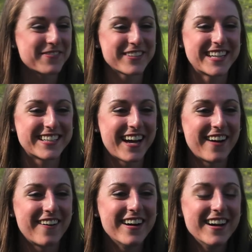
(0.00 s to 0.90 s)
freaked
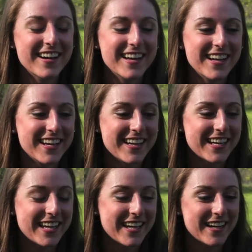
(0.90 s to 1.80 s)
out.
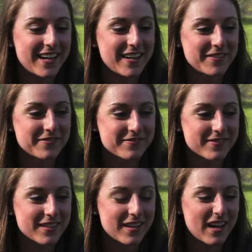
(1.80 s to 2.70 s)
He, I
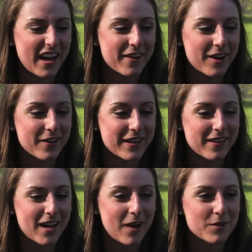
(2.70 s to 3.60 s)
don't know,
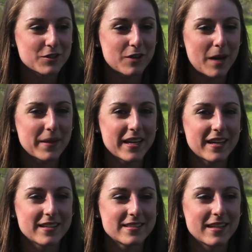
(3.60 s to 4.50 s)
he thought I was
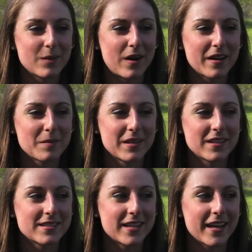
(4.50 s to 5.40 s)
dropping hints that he wanted
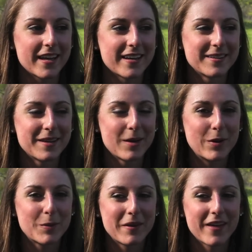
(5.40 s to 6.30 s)
me to say it.
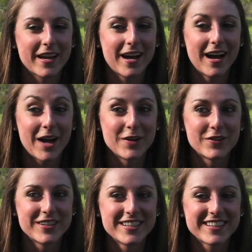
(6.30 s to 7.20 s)
We would be like,
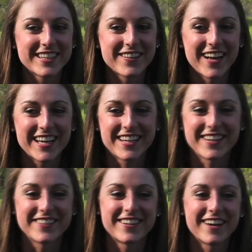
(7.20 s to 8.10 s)
I really
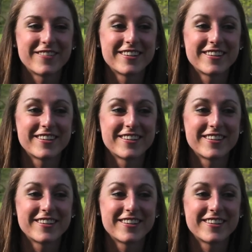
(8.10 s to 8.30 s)
like you